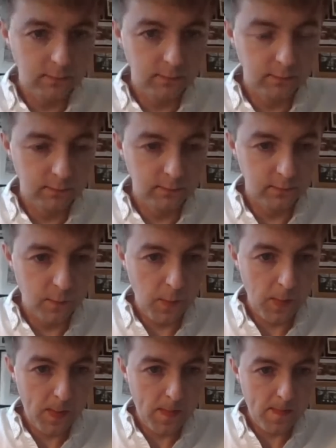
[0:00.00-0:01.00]
Often, isn't it? It's the
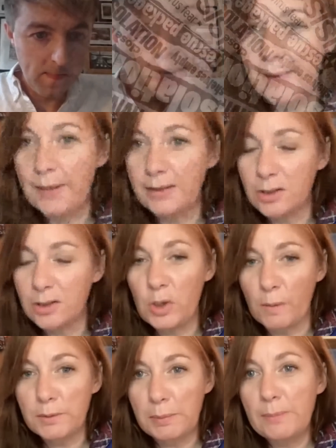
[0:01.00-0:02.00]
power dynamic that
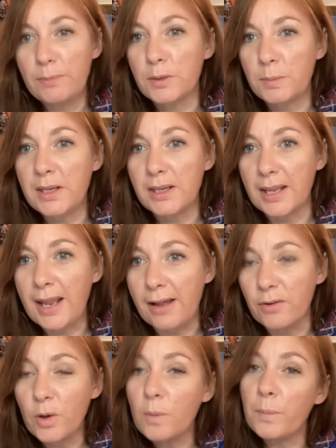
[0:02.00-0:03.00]
stops people speaking
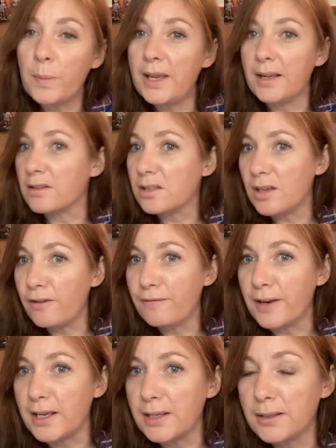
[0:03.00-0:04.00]
out, not being a
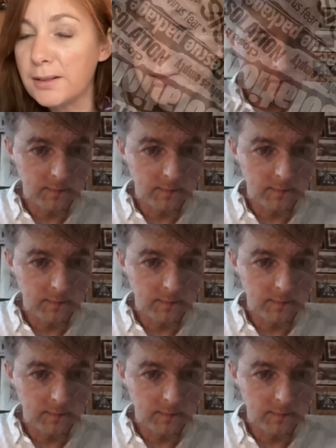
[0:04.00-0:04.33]
snowflake.